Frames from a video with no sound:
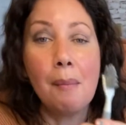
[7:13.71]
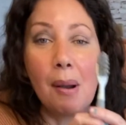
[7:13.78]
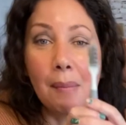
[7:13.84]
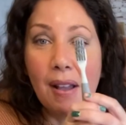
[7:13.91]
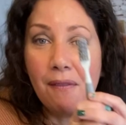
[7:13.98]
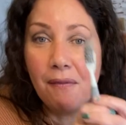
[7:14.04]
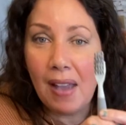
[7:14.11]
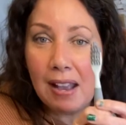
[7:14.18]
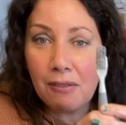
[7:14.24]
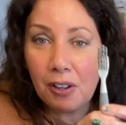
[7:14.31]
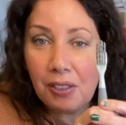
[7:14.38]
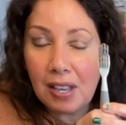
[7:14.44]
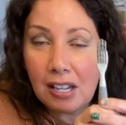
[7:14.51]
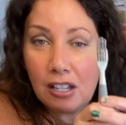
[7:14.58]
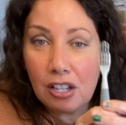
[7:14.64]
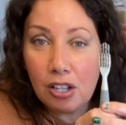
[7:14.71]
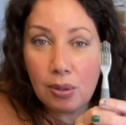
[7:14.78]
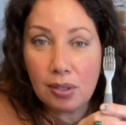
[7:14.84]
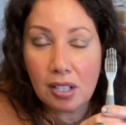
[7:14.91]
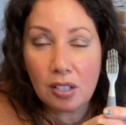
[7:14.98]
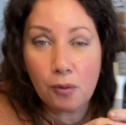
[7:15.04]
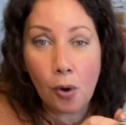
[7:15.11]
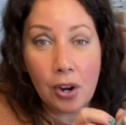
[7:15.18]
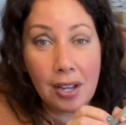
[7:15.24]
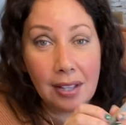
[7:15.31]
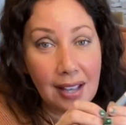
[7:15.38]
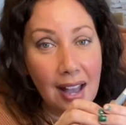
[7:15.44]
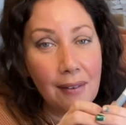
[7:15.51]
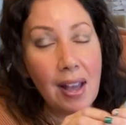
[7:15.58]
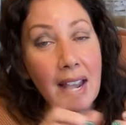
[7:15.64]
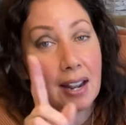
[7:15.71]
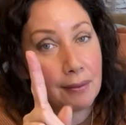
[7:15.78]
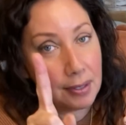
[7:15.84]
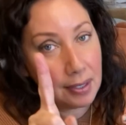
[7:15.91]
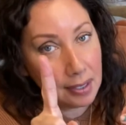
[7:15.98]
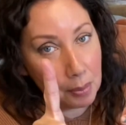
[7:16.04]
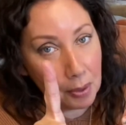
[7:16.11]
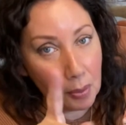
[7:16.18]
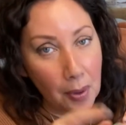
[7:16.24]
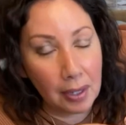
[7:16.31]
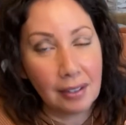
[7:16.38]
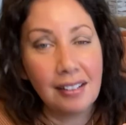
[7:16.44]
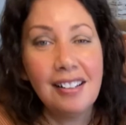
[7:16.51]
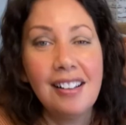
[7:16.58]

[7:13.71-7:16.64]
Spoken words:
But my favorite thing to use this for is I have a separate one.